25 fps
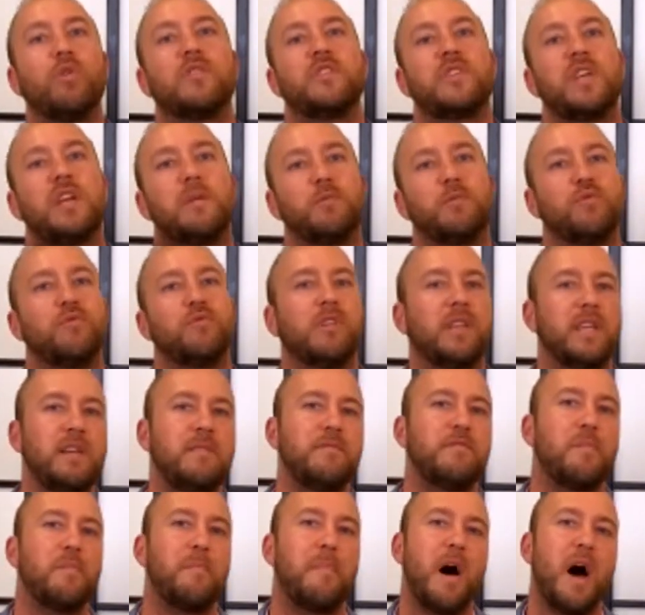is able to
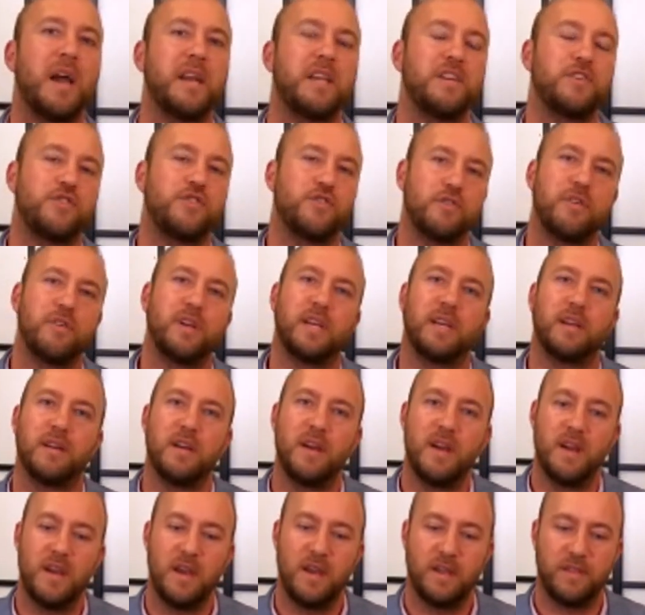leave the body during
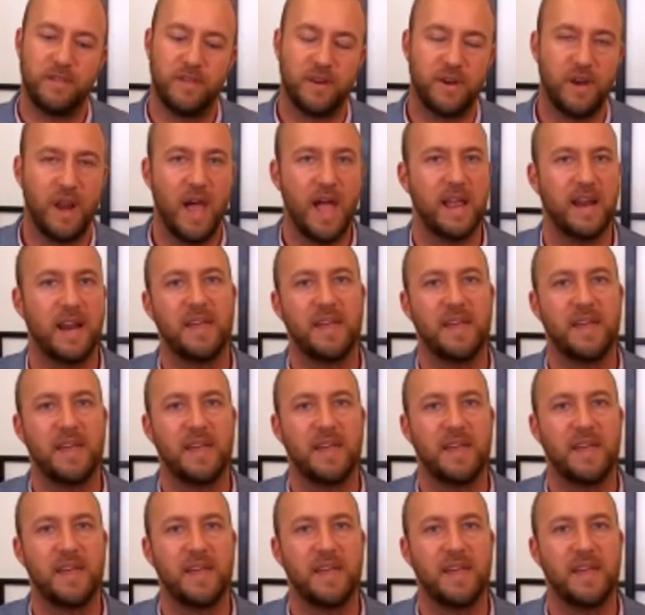the night.